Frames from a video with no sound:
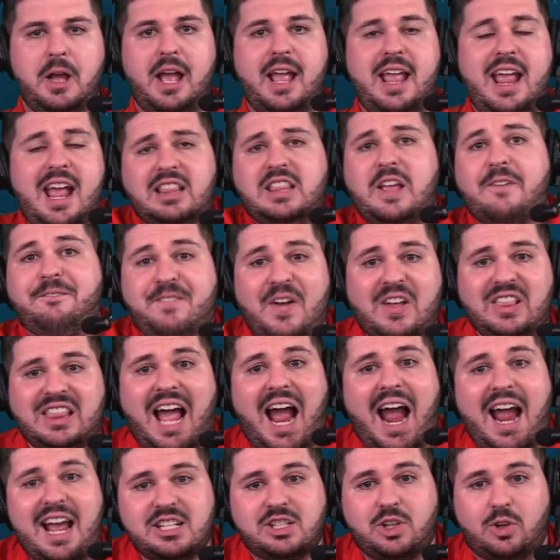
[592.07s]
he had the fifth
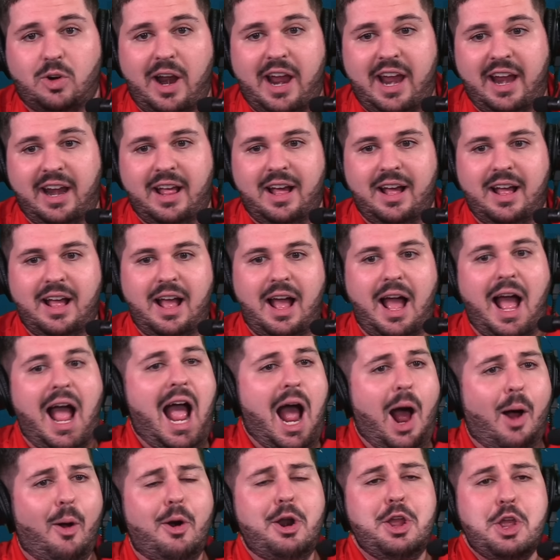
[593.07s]
highest grade.
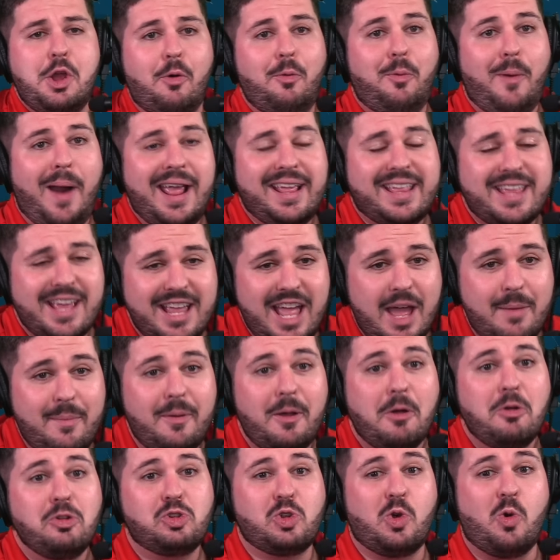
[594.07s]
How are you ranking him
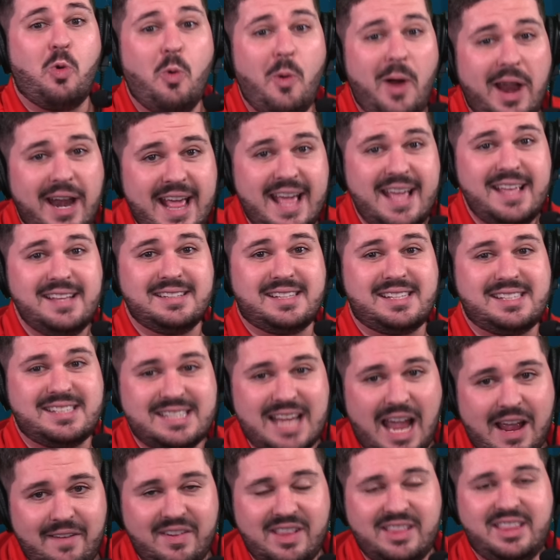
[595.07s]

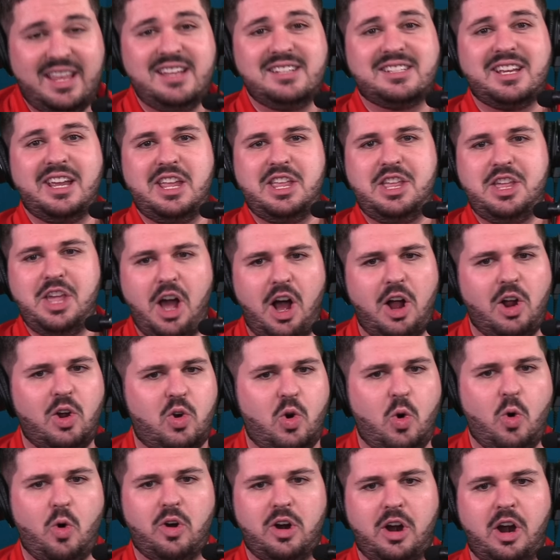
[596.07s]
27th? He's a young
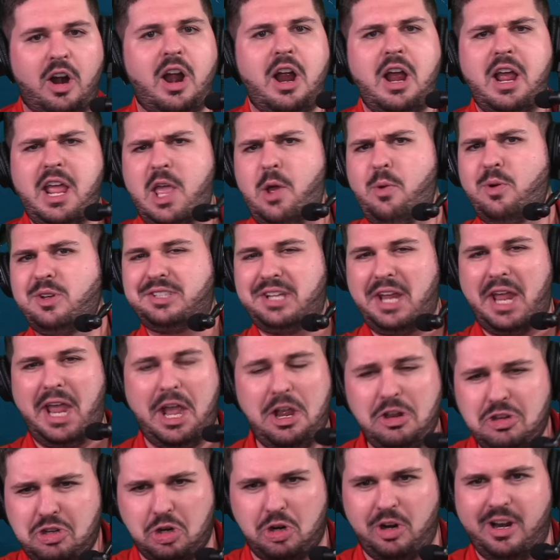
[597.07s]
corner. He was
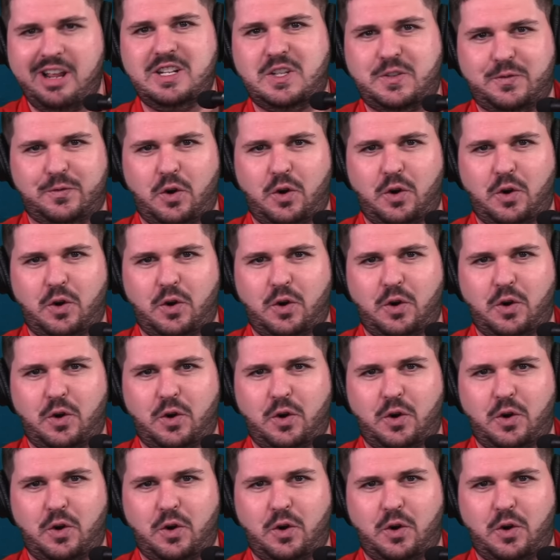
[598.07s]
injured his